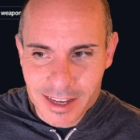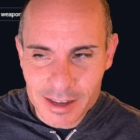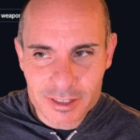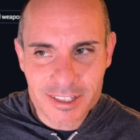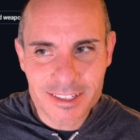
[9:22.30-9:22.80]

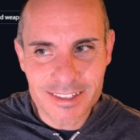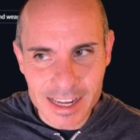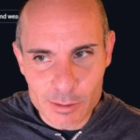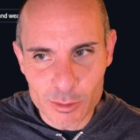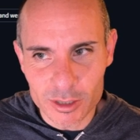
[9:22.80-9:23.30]

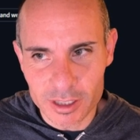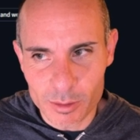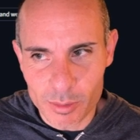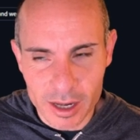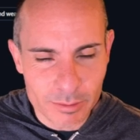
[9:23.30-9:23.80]
stable in the
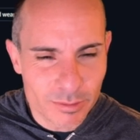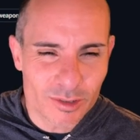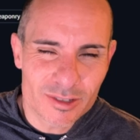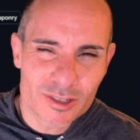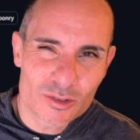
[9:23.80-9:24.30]
bottom. So
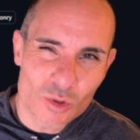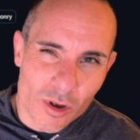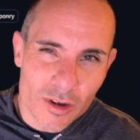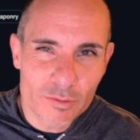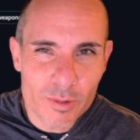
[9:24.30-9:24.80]
it's sort
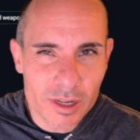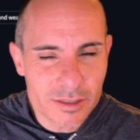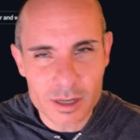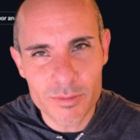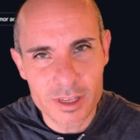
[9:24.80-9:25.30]
of picked
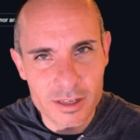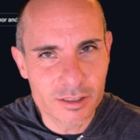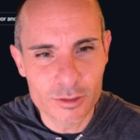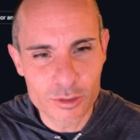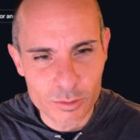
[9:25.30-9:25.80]
up that
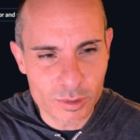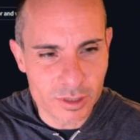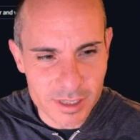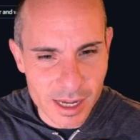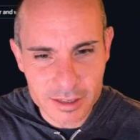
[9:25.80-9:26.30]
you should put
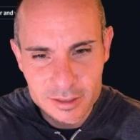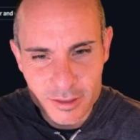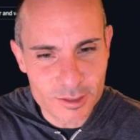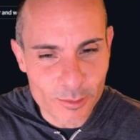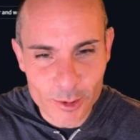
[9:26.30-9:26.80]
text
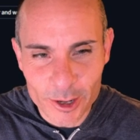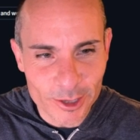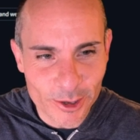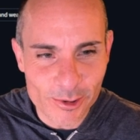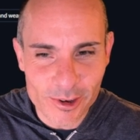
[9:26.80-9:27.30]
somewhere in the
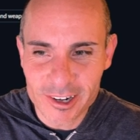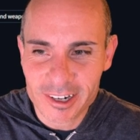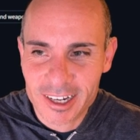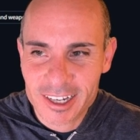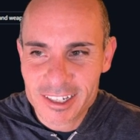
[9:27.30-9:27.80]
corner,
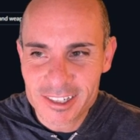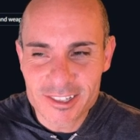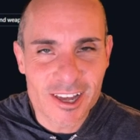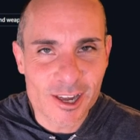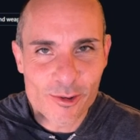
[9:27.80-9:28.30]
just
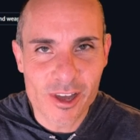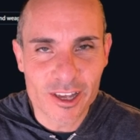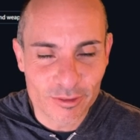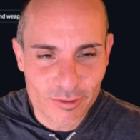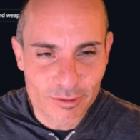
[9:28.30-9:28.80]
not quite
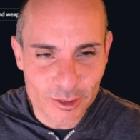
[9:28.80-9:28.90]
fully